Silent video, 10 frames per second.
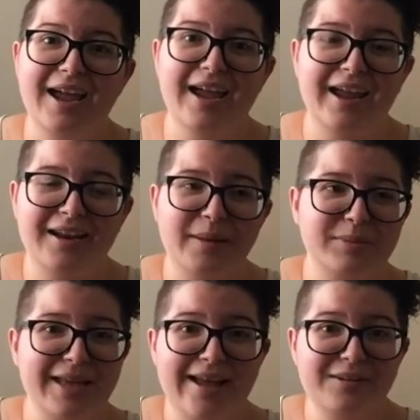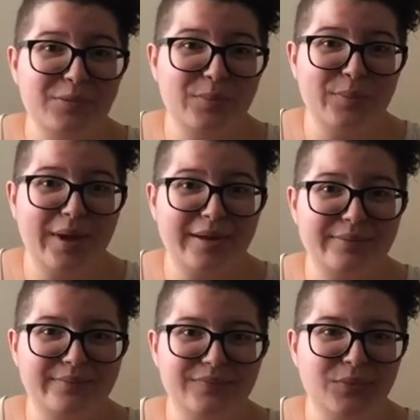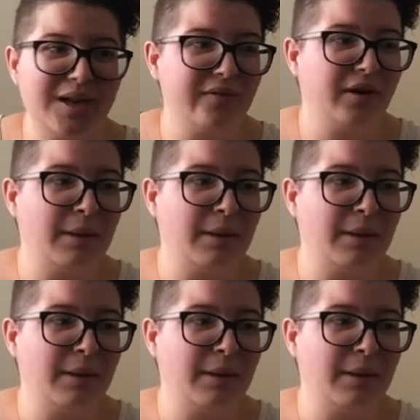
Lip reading: And I'm sad. But whatever.